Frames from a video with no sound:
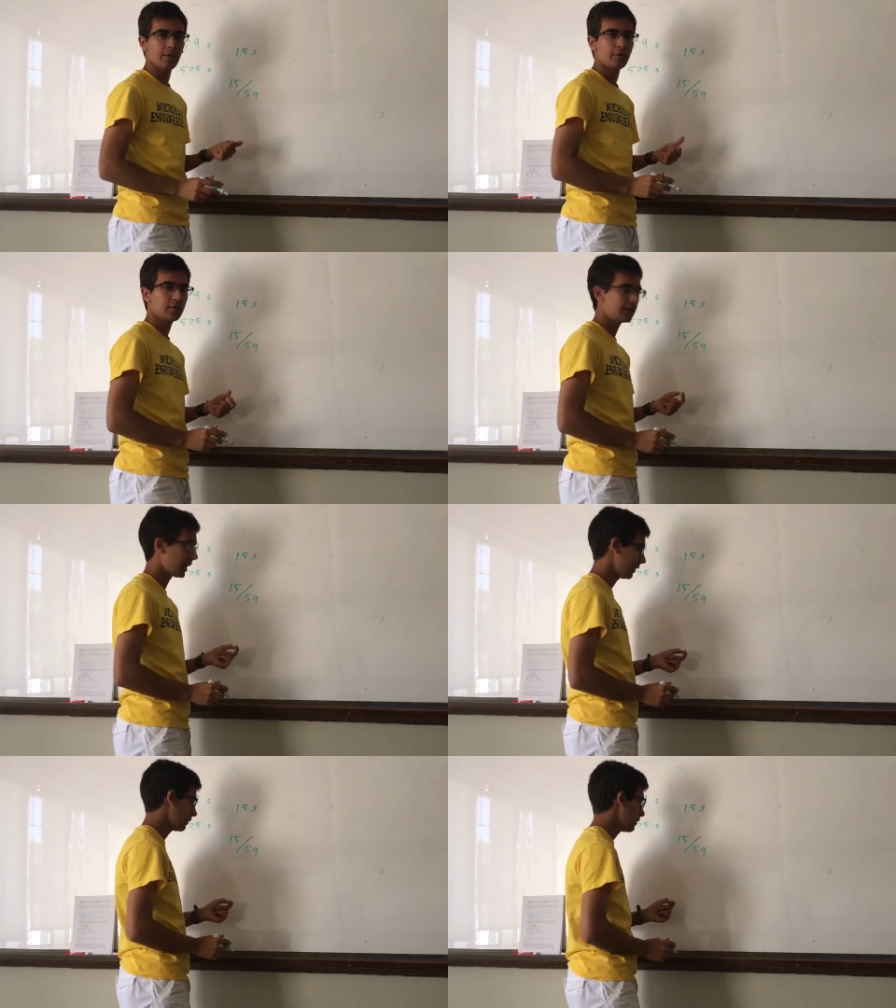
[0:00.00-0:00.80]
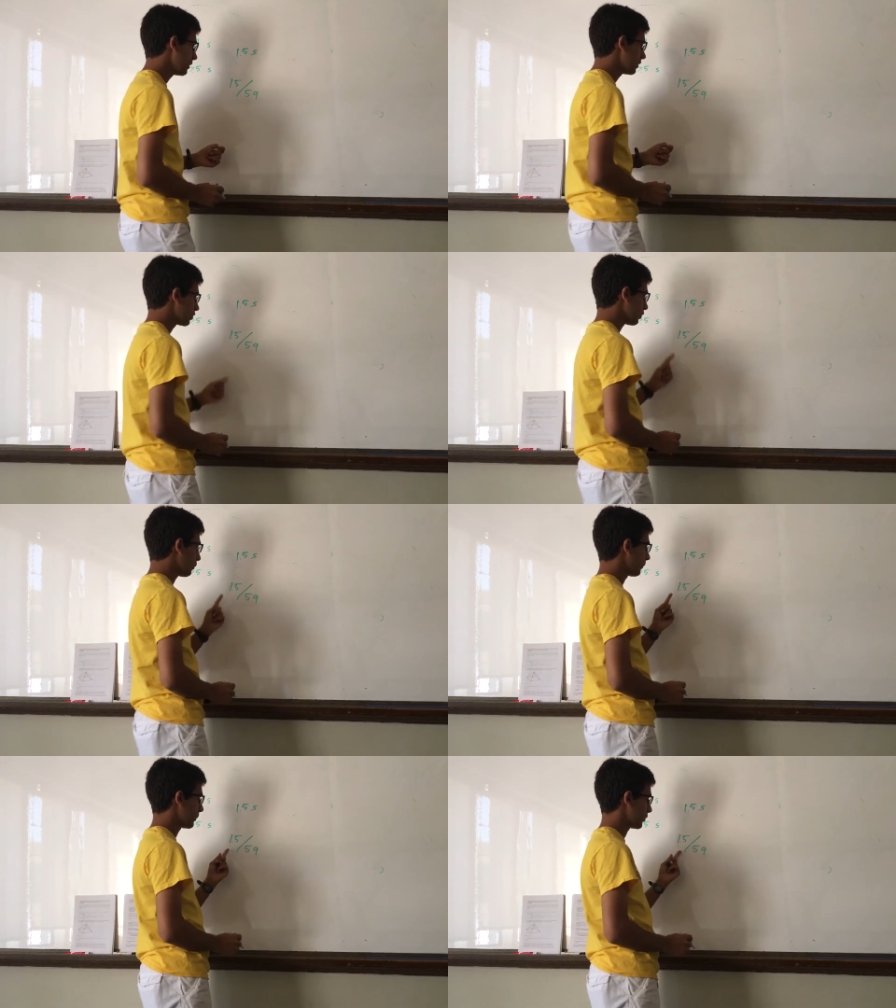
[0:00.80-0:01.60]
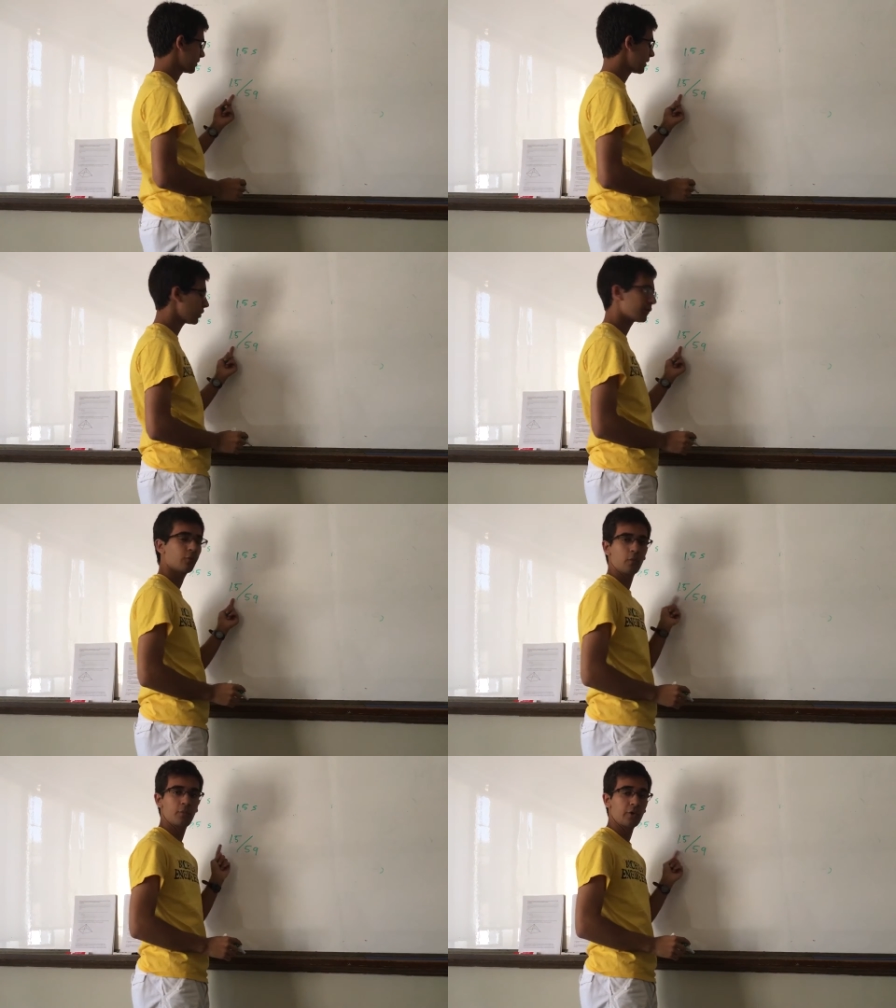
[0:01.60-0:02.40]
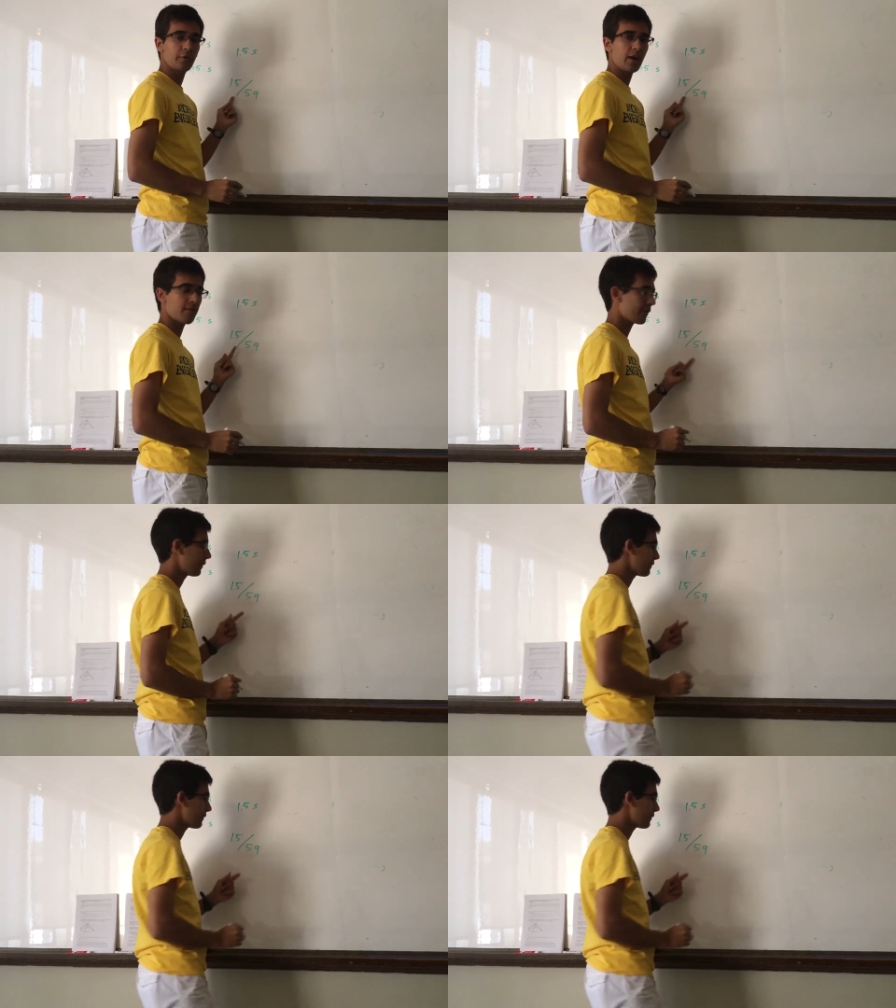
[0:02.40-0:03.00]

by 59 so the percentage 1.5 out of